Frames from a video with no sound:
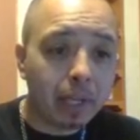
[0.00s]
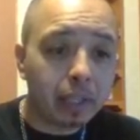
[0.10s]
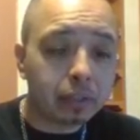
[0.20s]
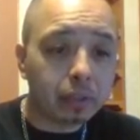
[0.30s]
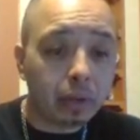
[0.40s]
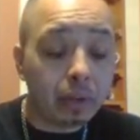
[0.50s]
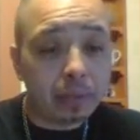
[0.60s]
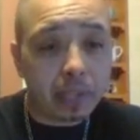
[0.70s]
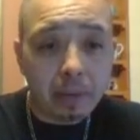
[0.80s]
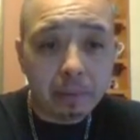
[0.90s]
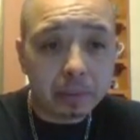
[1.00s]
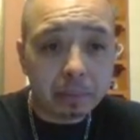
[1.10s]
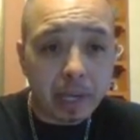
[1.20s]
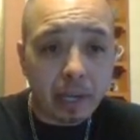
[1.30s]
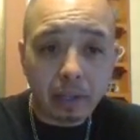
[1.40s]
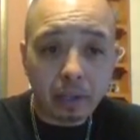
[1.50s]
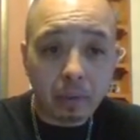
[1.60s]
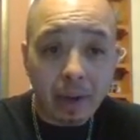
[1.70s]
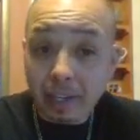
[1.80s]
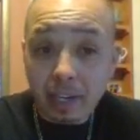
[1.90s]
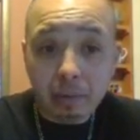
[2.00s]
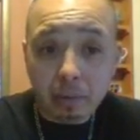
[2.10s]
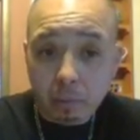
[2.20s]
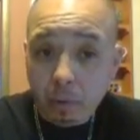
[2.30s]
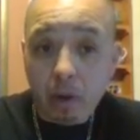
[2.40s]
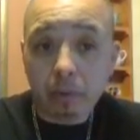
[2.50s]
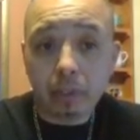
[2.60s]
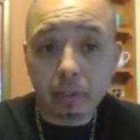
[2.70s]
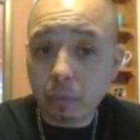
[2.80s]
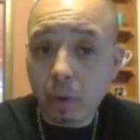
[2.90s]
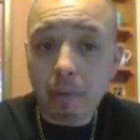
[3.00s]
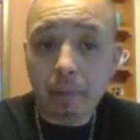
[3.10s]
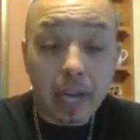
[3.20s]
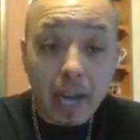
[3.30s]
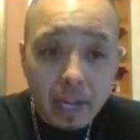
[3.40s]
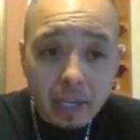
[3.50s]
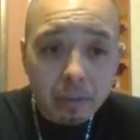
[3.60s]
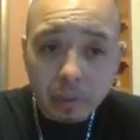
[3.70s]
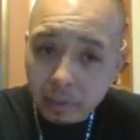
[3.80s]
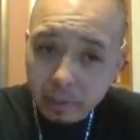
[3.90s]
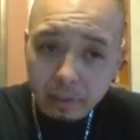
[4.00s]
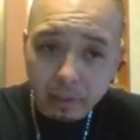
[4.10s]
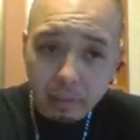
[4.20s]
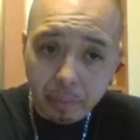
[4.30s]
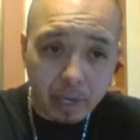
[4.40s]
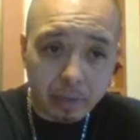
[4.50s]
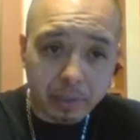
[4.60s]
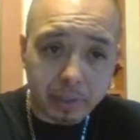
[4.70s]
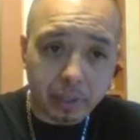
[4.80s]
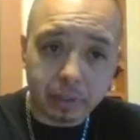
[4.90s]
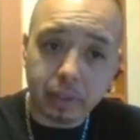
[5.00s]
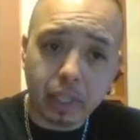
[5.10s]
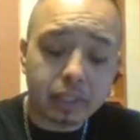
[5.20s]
So if the cable goes bad, you can walk in anywhere, Walgreens, Walmart, anywhere, literally, and buy a recharger.